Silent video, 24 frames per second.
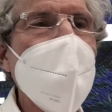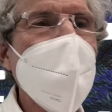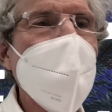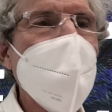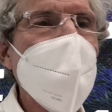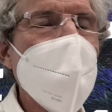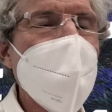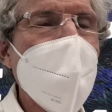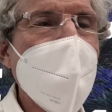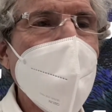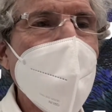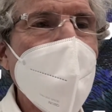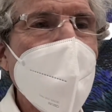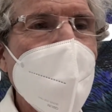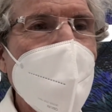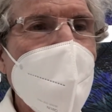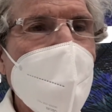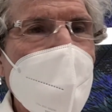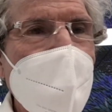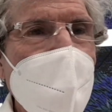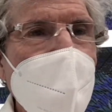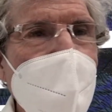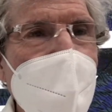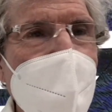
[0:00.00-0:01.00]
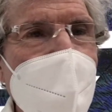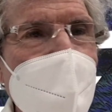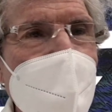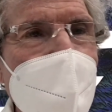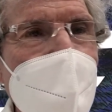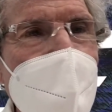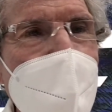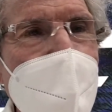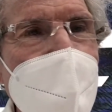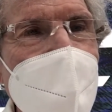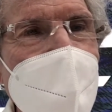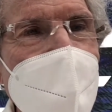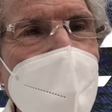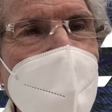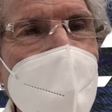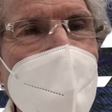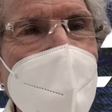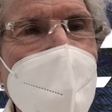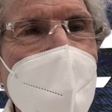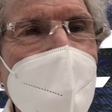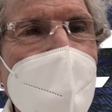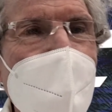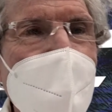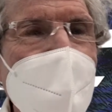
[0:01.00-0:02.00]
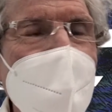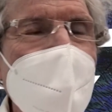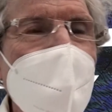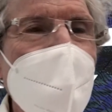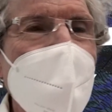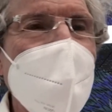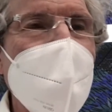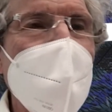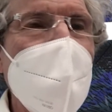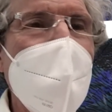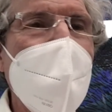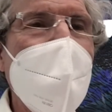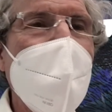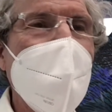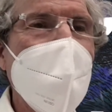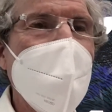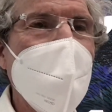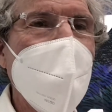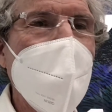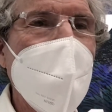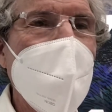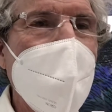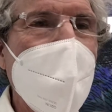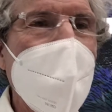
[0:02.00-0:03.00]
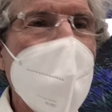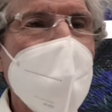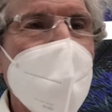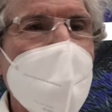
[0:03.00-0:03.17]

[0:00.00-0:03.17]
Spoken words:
bringing you information or cartoons about public.